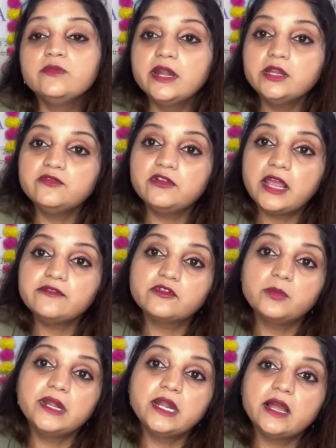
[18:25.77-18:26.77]
when you're flying
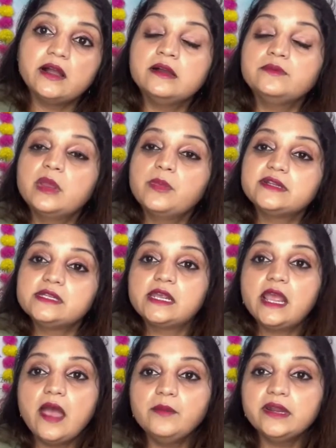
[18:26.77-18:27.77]
from India, maybe
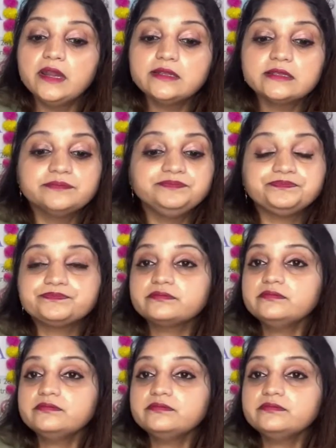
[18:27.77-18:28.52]
take Emirates,